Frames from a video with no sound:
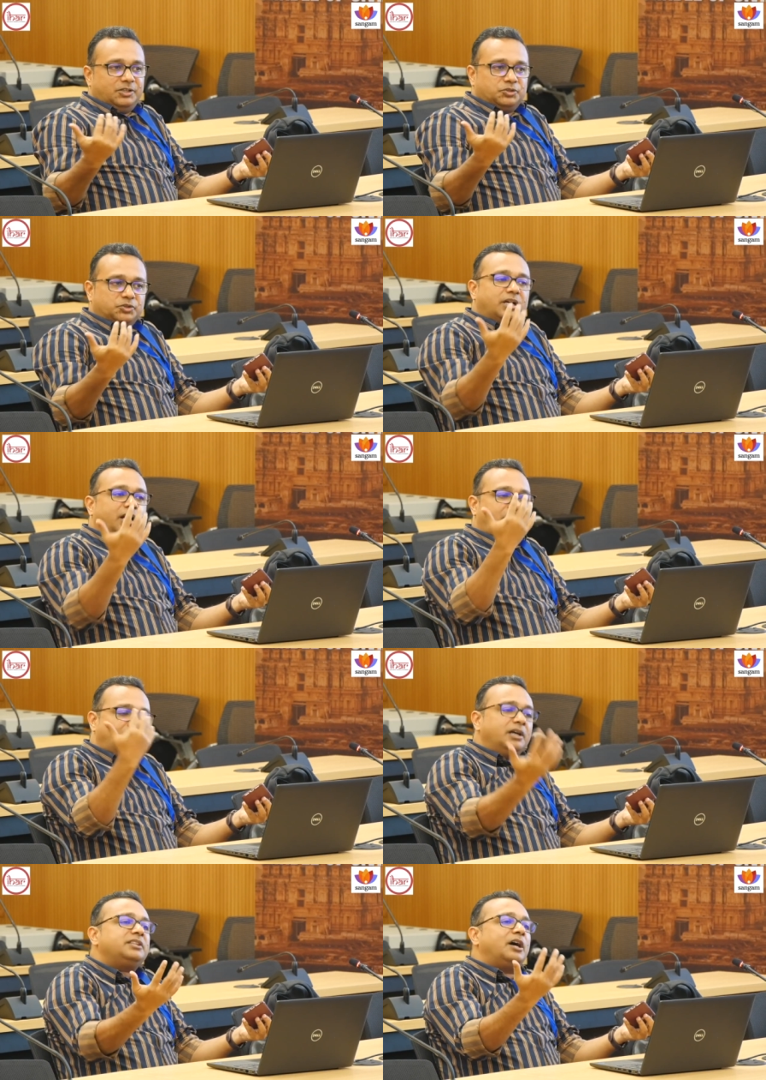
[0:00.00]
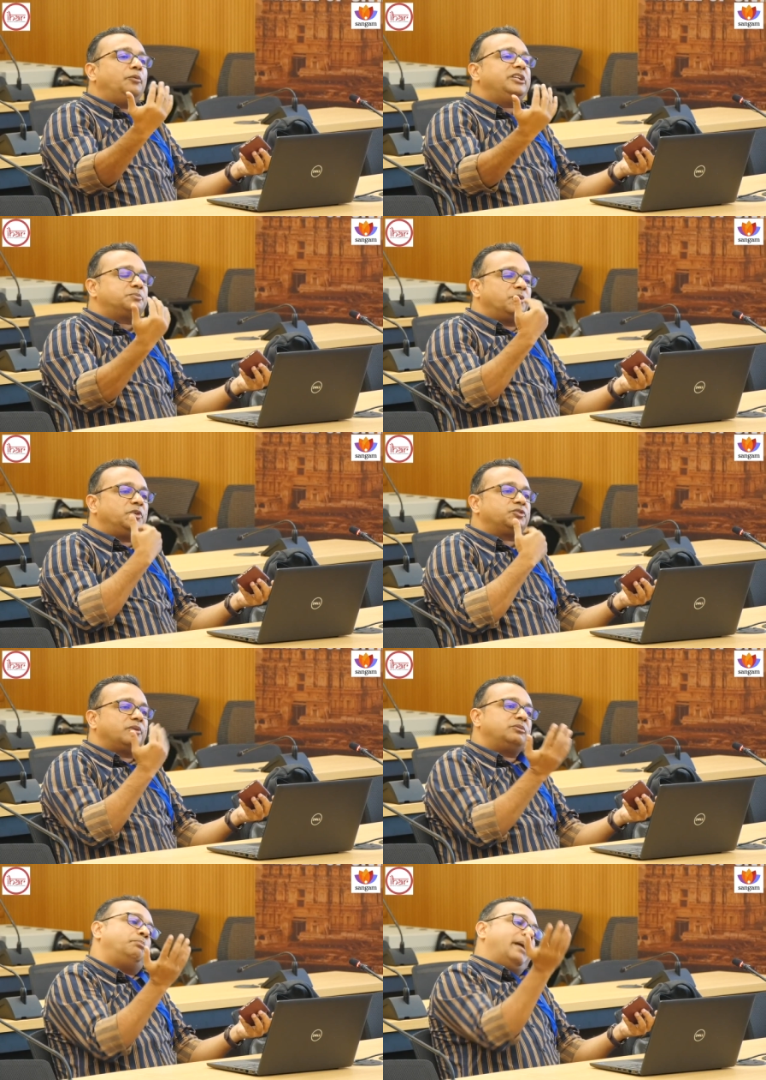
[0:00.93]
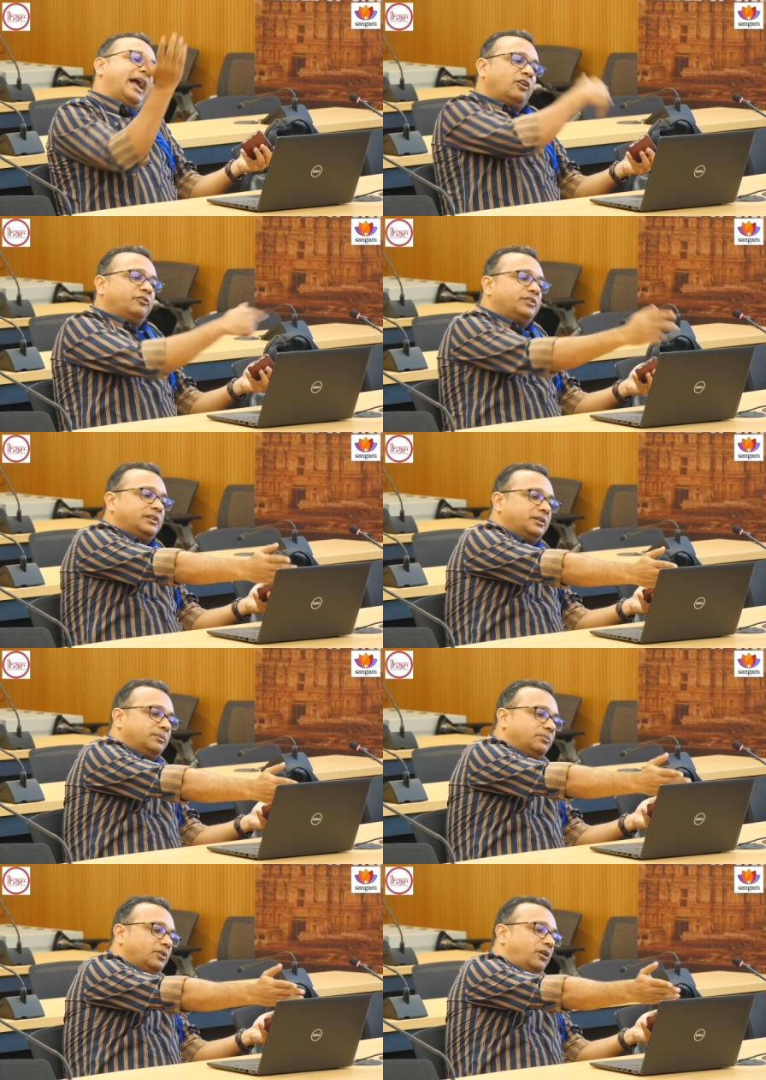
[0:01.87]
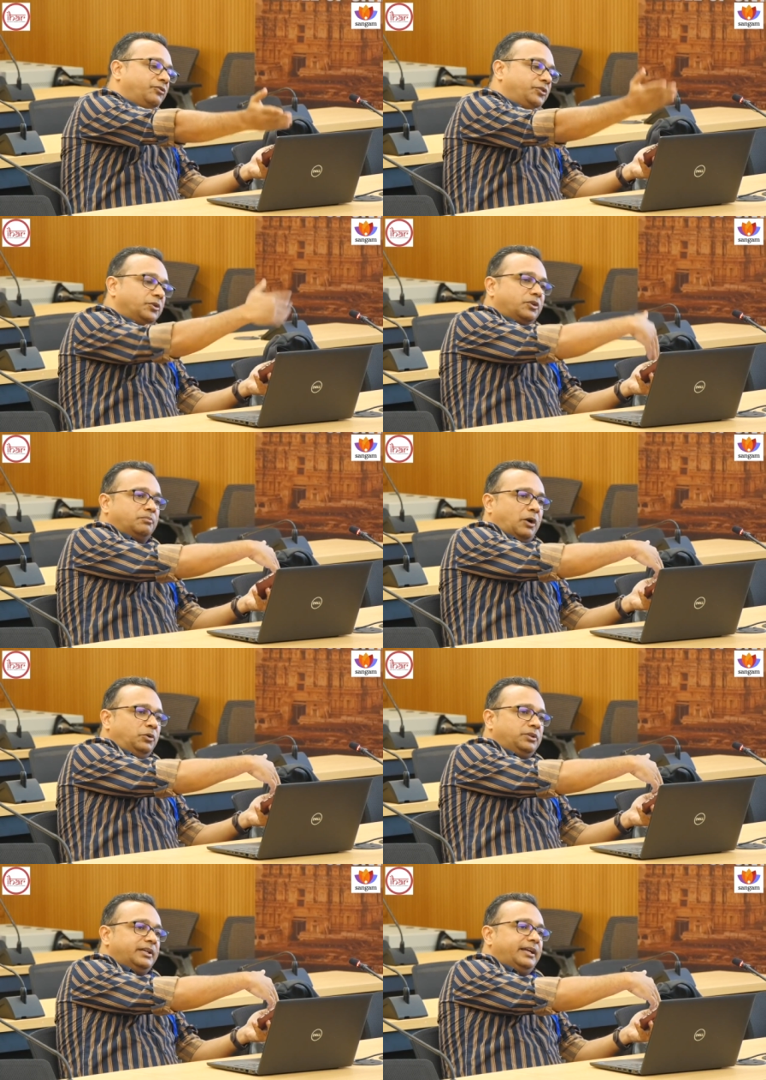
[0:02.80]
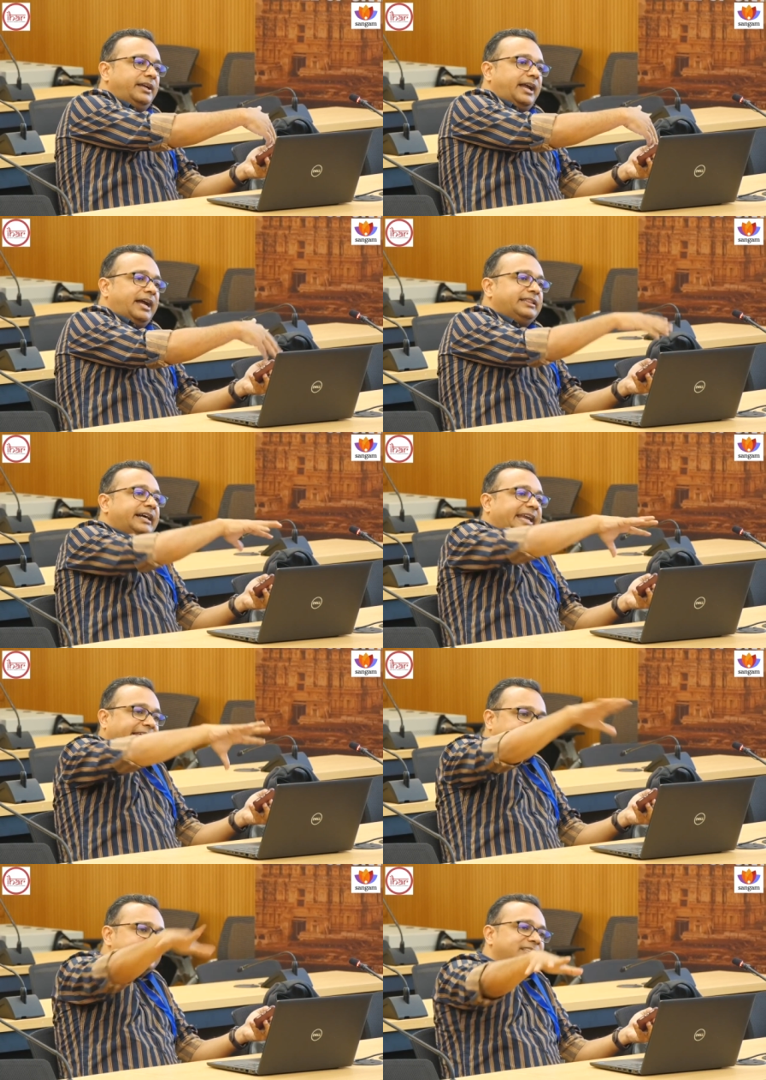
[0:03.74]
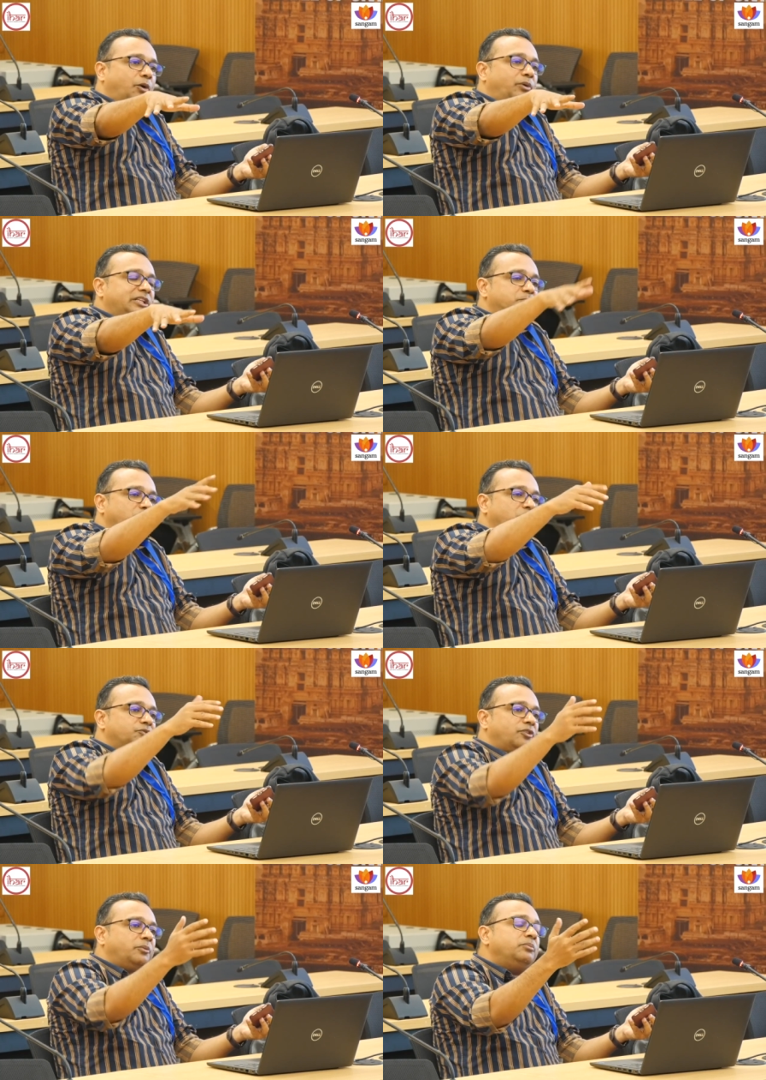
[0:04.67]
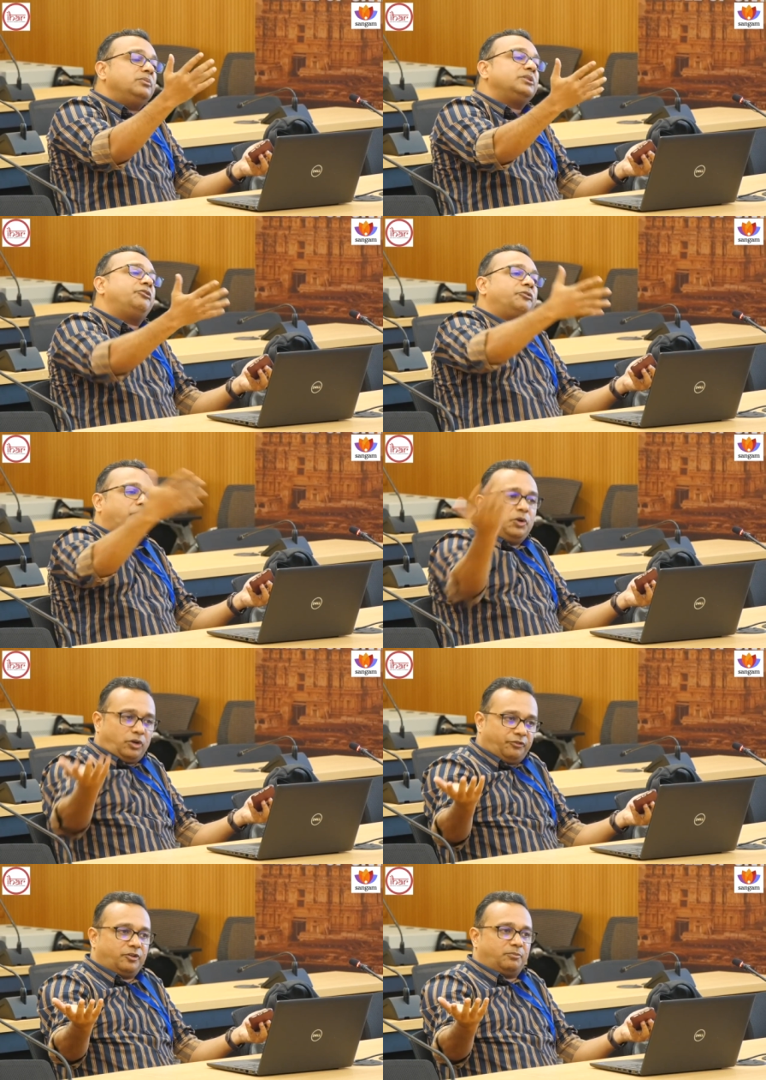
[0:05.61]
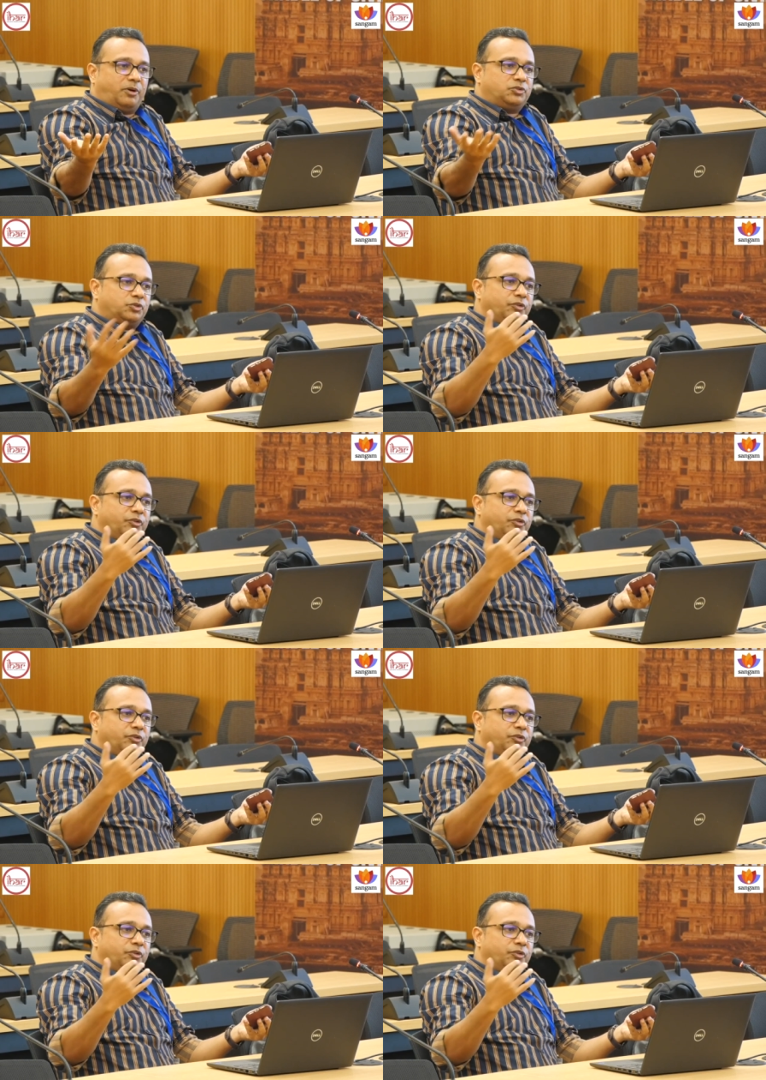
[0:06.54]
So the k sound is produced from the back of the of your mouth and the a sound is produced from the front of your mouth.